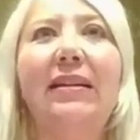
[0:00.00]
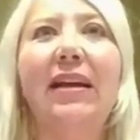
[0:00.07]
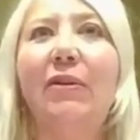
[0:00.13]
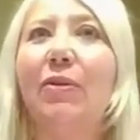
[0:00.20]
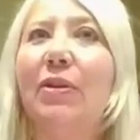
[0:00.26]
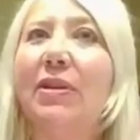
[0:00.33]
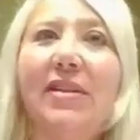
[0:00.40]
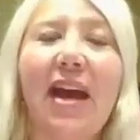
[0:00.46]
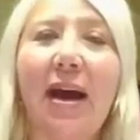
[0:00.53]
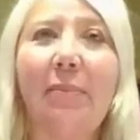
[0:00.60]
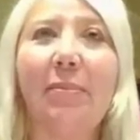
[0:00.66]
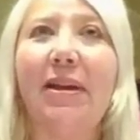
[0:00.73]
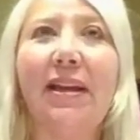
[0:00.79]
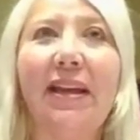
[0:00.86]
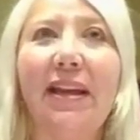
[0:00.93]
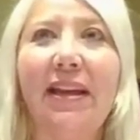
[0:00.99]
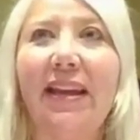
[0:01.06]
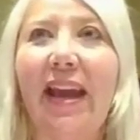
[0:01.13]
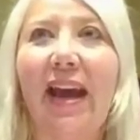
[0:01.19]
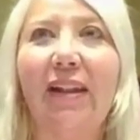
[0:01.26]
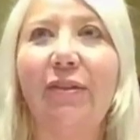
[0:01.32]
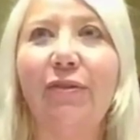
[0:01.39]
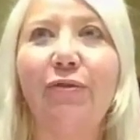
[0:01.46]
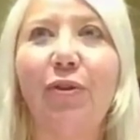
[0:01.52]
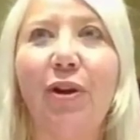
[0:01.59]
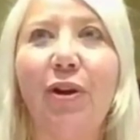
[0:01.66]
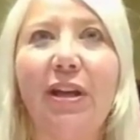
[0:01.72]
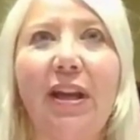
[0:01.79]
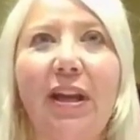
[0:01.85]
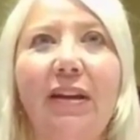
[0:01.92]
like what's happening in
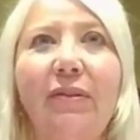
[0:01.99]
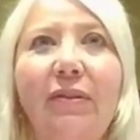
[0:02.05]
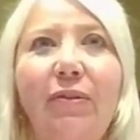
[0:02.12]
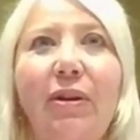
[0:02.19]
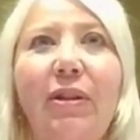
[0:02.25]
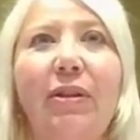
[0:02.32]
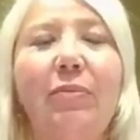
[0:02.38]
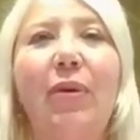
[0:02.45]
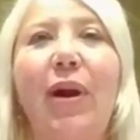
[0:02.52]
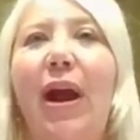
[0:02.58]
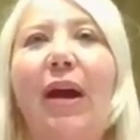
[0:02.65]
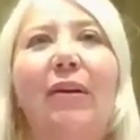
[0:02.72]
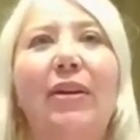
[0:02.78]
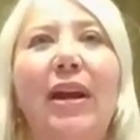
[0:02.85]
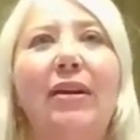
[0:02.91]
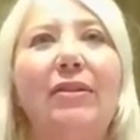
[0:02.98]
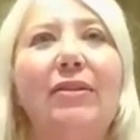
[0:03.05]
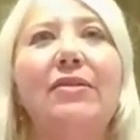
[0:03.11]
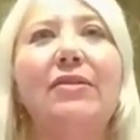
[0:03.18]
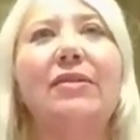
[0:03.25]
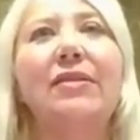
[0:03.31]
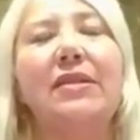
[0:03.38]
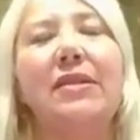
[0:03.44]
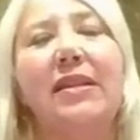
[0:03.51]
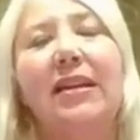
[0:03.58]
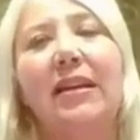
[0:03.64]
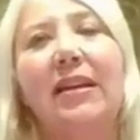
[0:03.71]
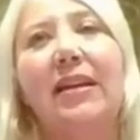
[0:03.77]
California with the brownouts,